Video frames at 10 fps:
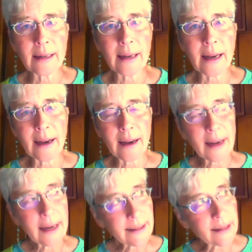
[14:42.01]

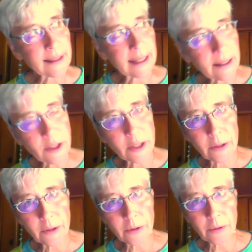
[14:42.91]
I dug
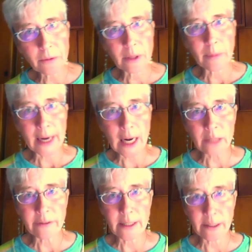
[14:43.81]
into the
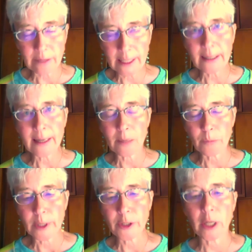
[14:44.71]
biographies of Lena and
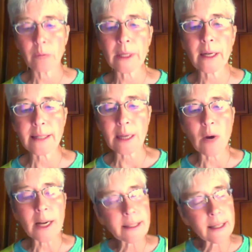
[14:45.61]
Bridget because I
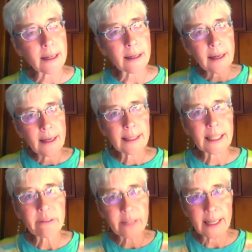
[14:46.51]
wanted to
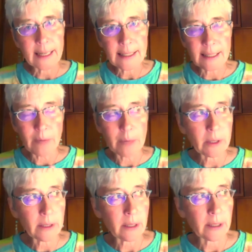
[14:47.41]
give kids, and my book
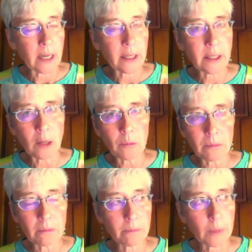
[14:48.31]
is a young adult
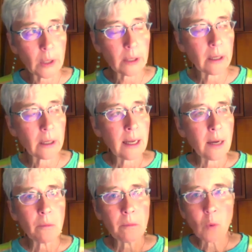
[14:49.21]
book,
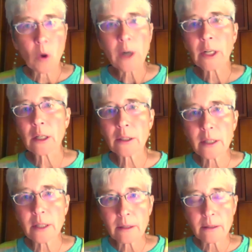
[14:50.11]
more to
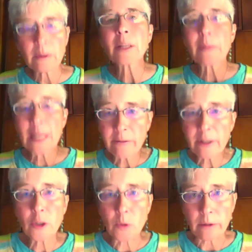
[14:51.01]
some
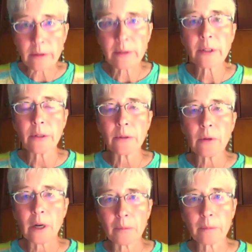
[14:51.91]
individuals to
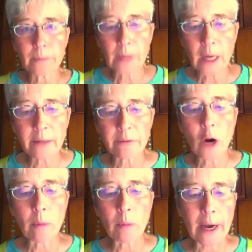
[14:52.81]
kind of know
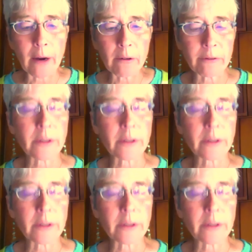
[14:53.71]
about versus a